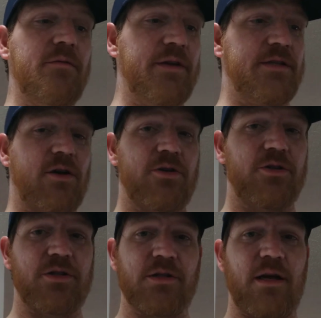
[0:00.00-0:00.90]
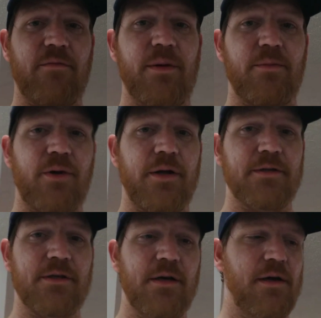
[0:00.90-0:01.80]
these cartridges have
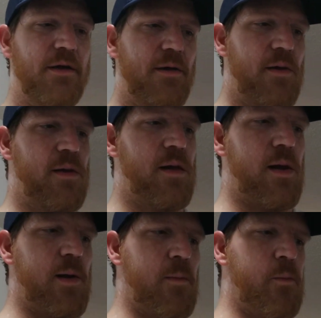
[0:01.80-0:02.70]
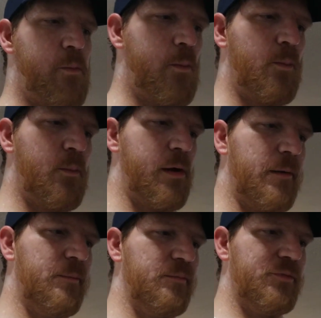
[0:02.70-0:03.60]
membranes,
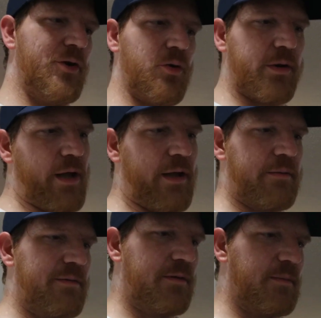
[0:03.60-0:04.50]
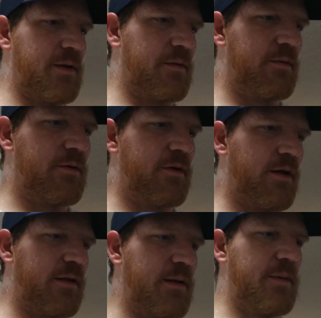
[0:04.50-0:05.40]
but they're okay. They're not
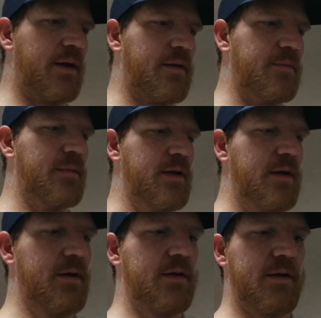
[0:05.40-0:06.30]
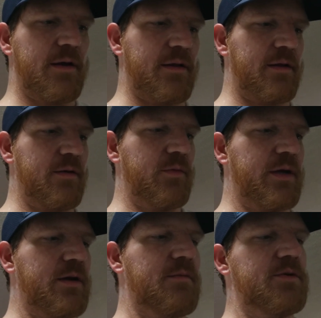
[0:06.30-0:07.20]
that bad. And then we
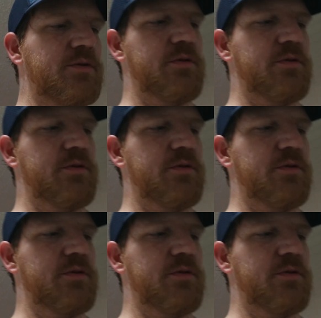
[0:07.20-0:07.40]
come to